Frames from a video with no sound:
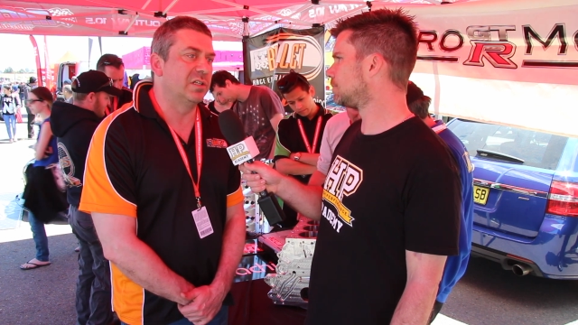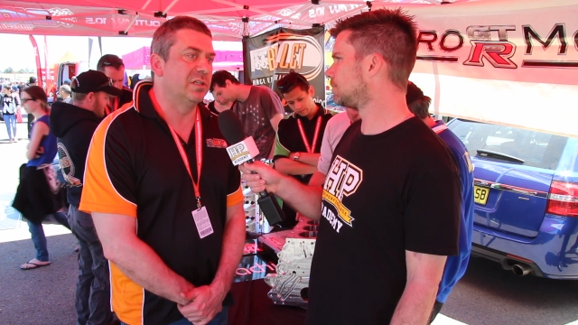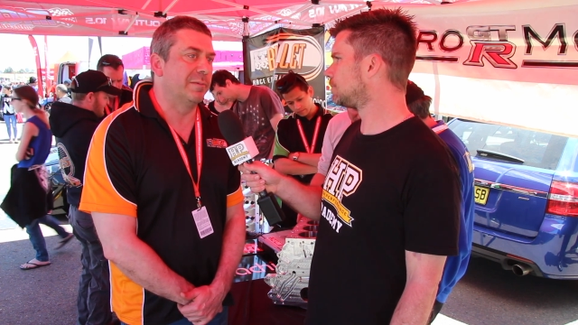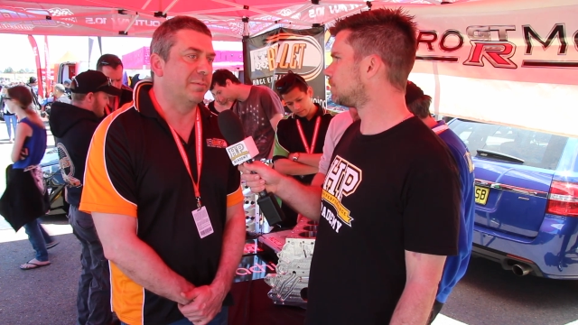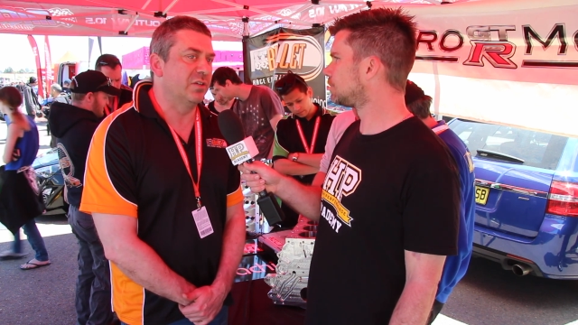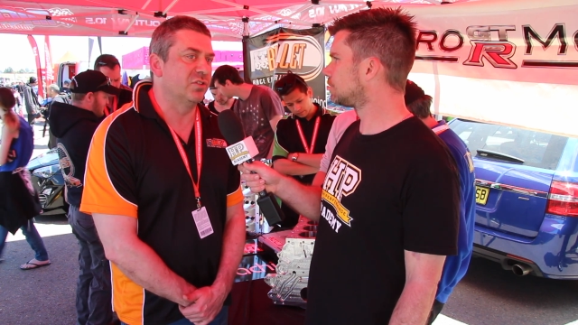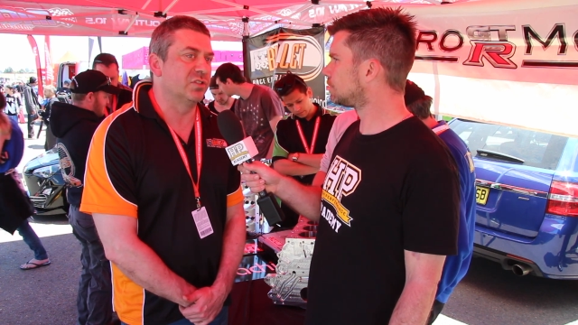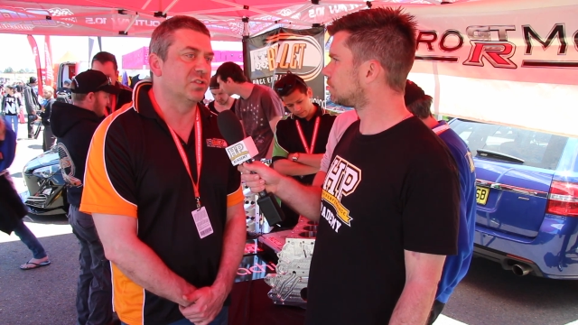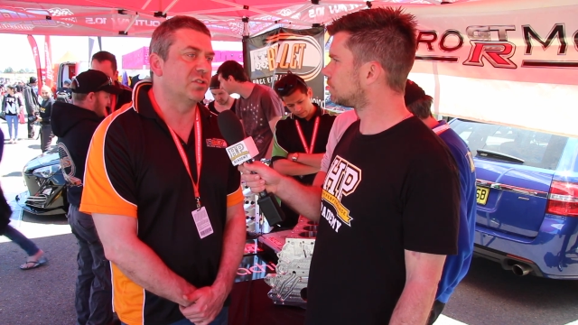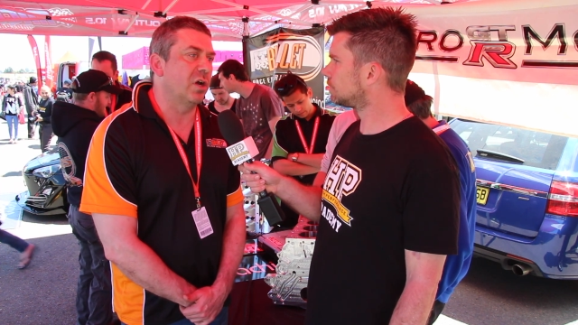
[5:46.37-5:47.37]
Speaker 1: cylinder
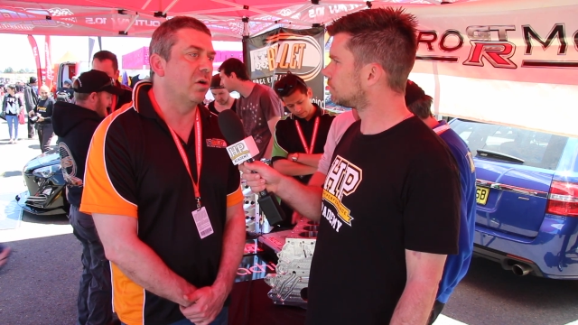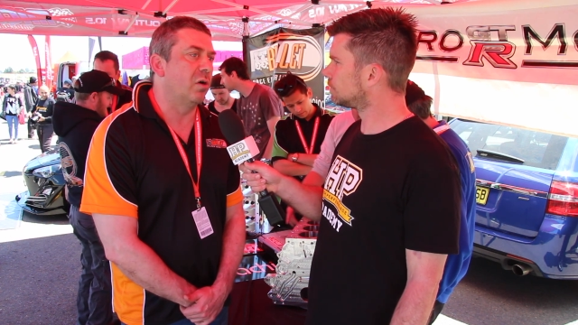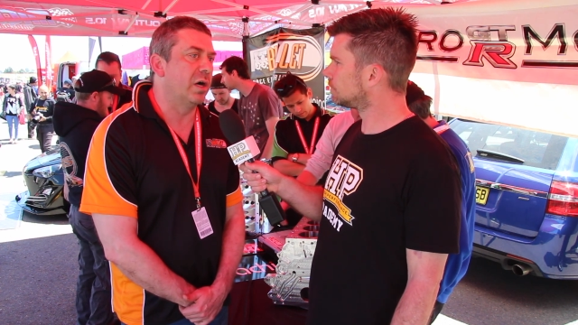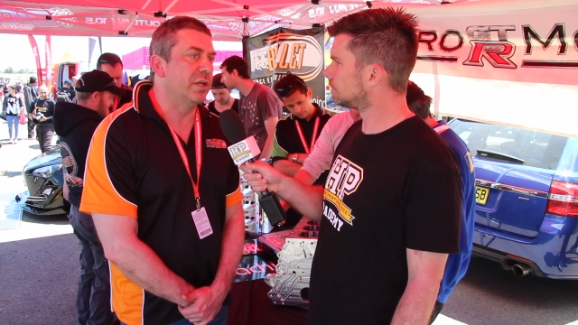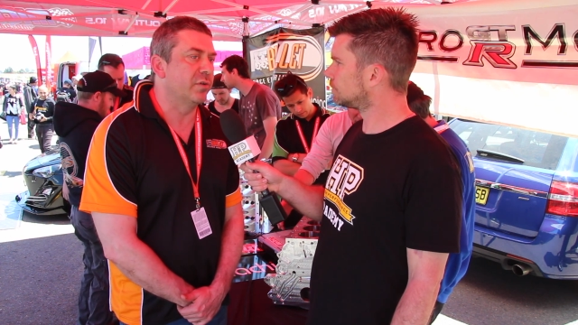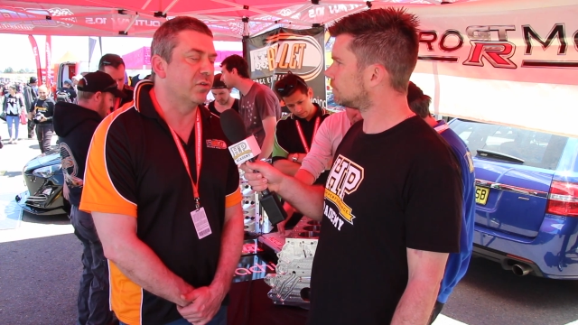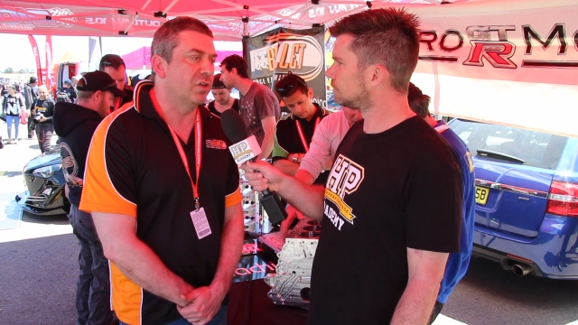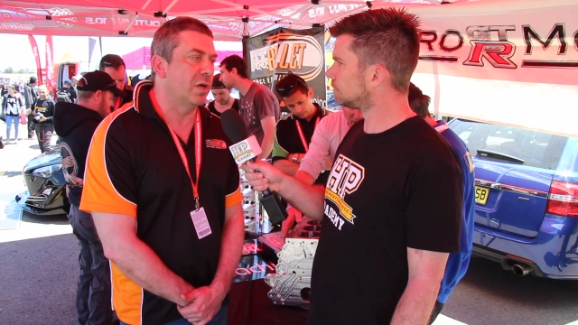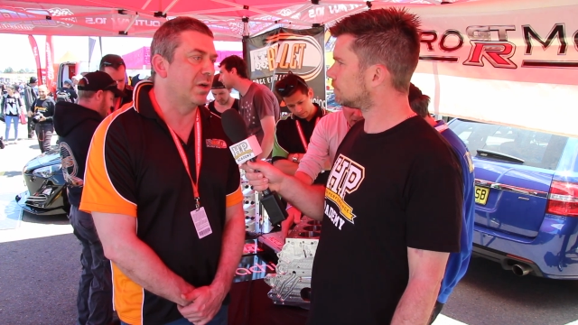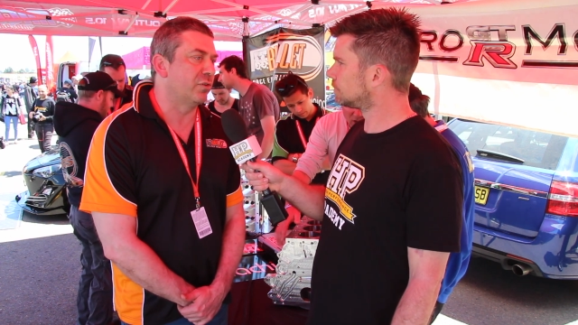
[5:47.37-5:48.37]
pressures are so high, you've
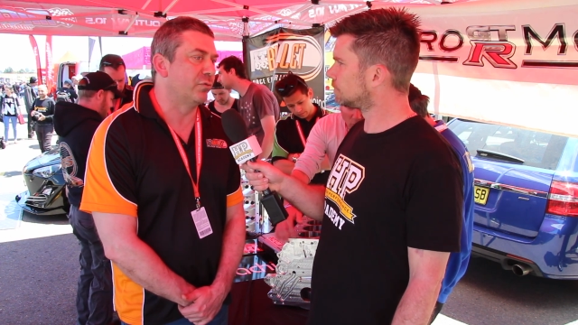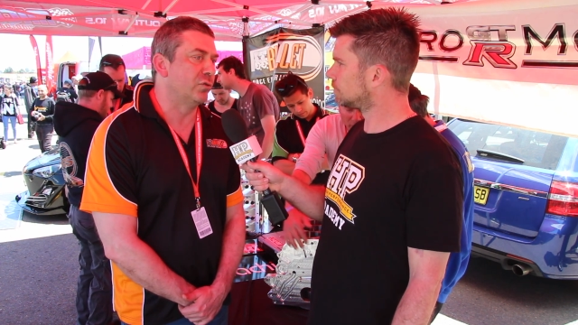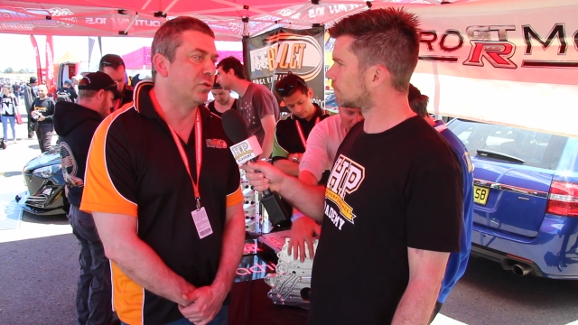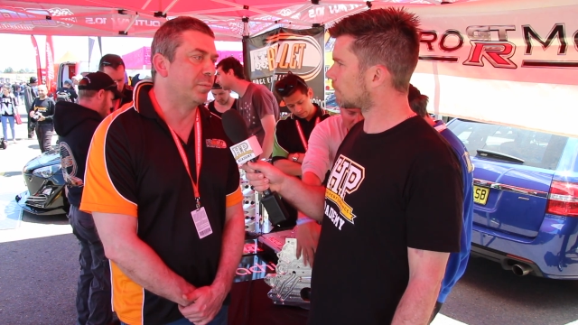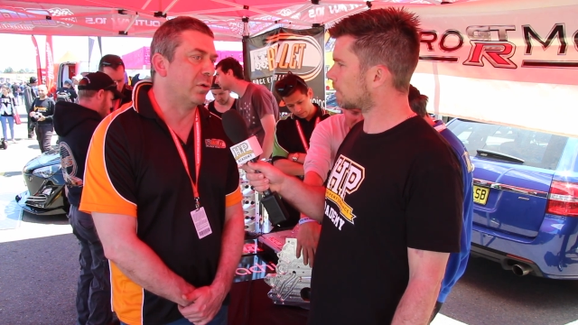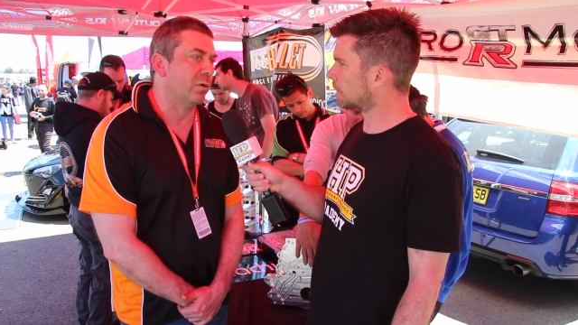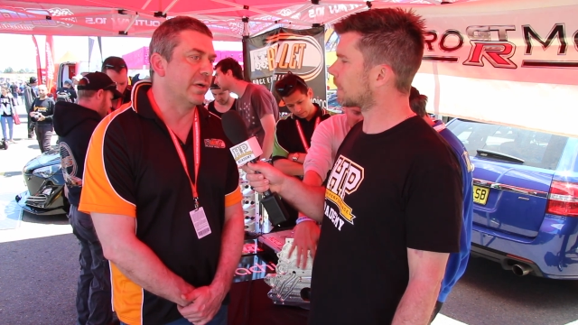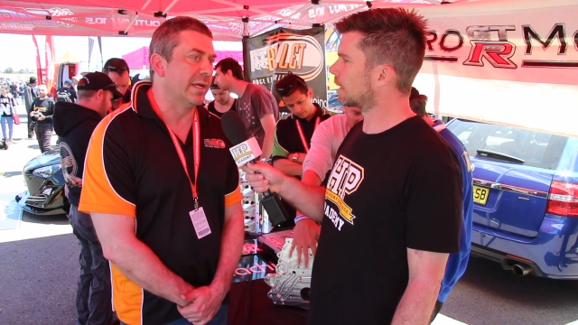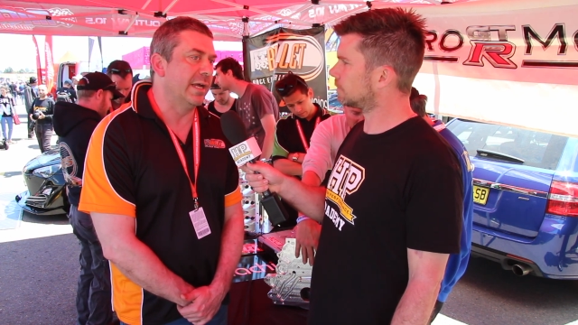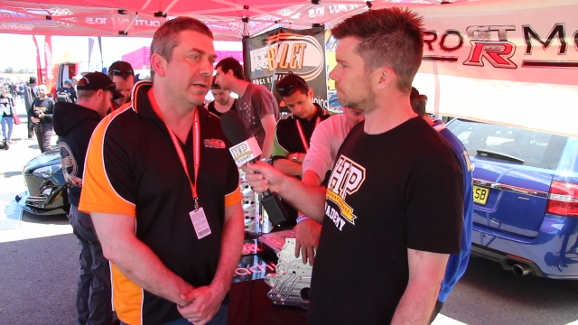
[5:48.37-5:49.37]
got so much fuel
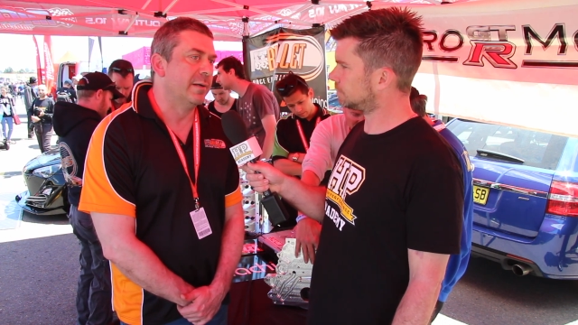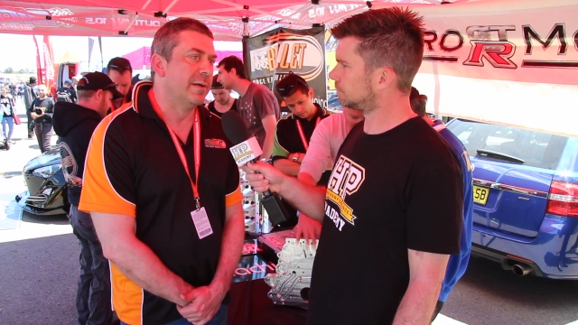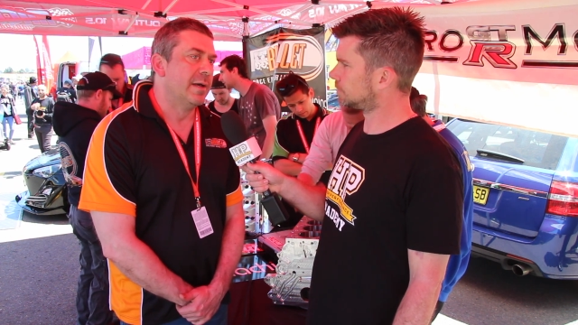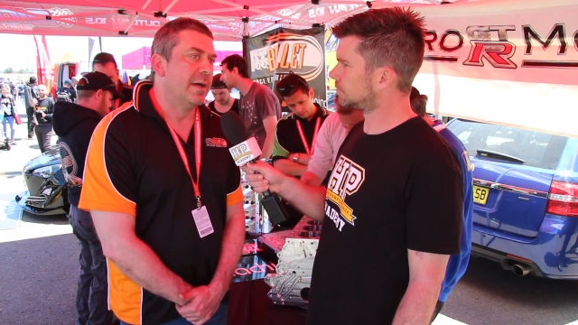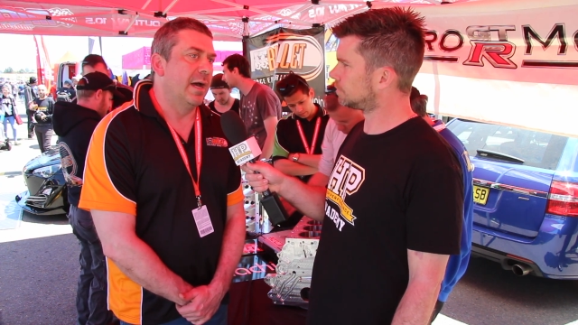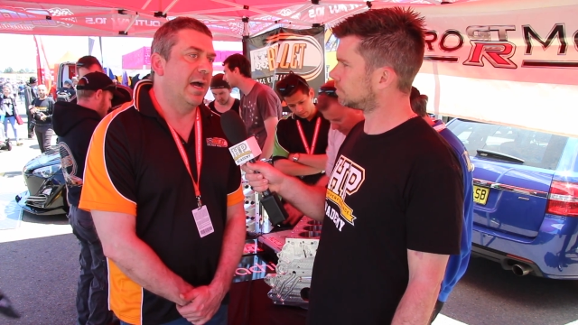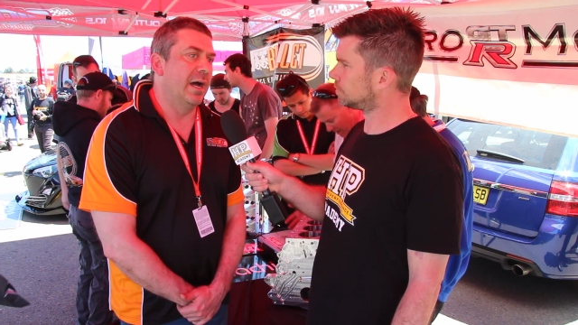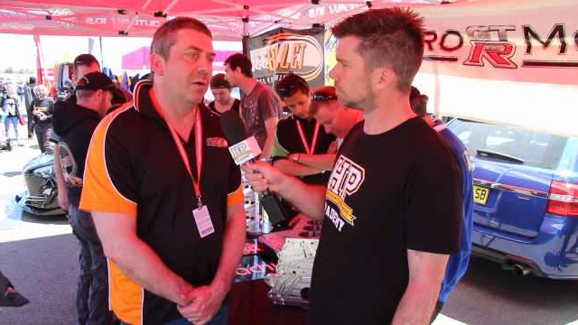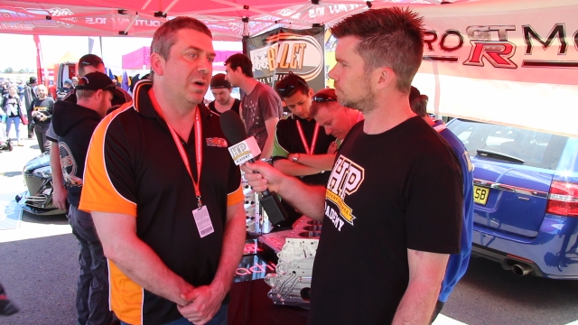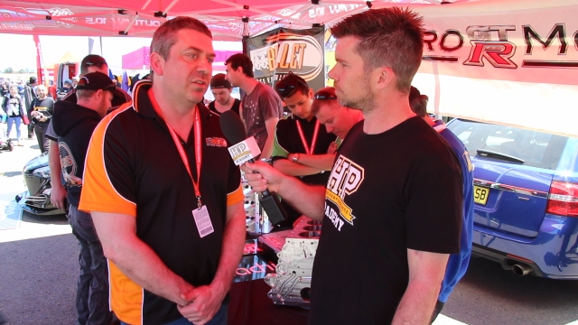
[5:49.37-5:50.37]
pouring in.
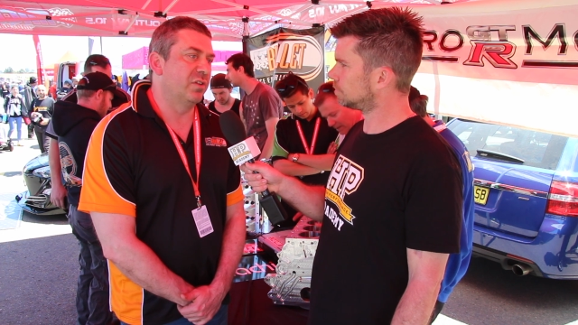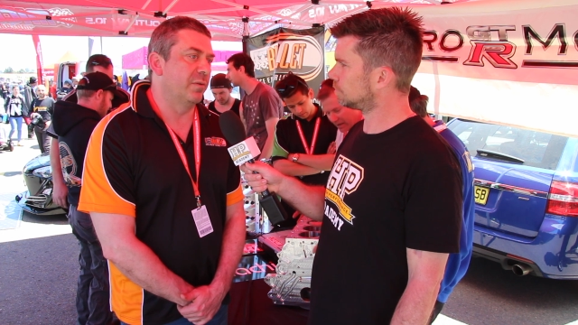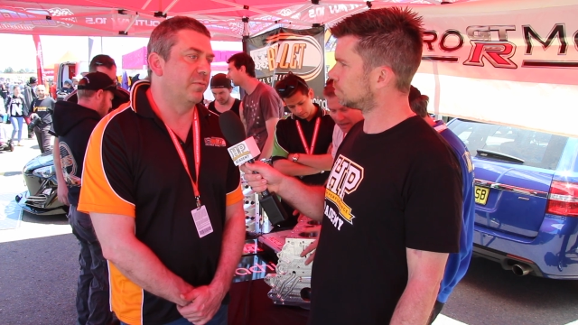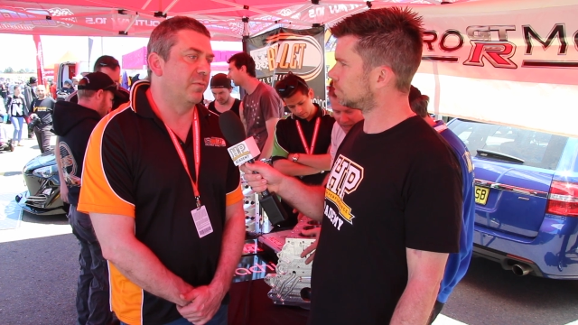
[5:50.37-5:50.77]
Once